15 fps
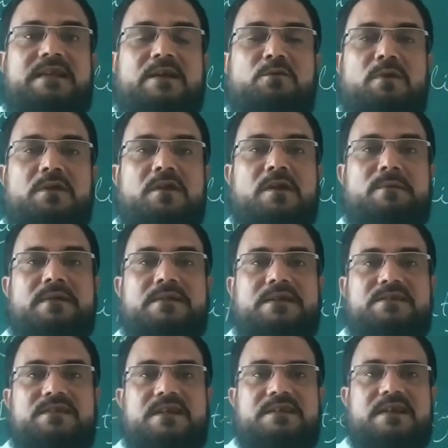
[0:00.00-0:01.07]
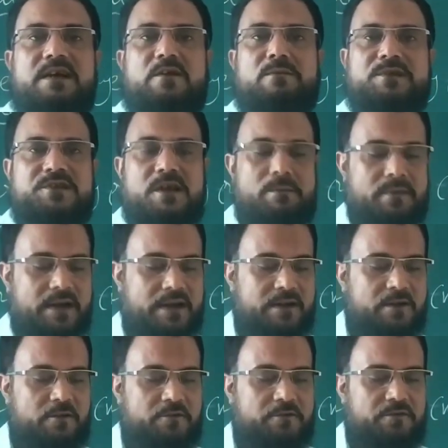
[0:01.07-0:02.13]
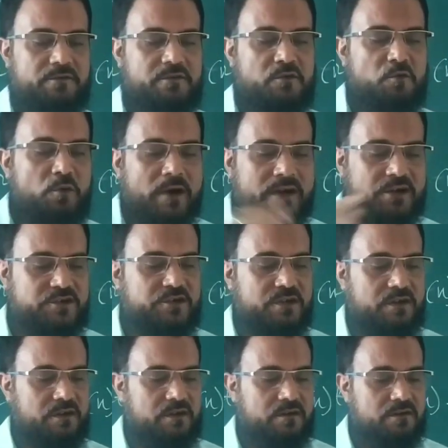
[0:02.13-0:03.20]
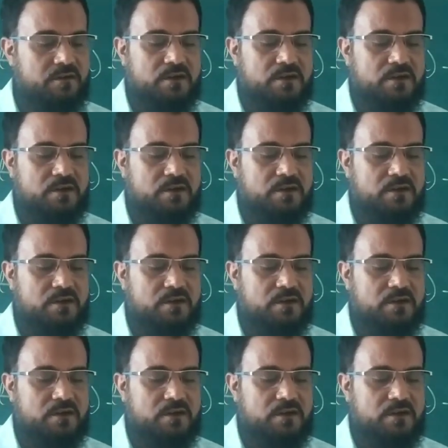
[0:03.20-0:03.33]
then what will happen is that there will be some kind of coercion.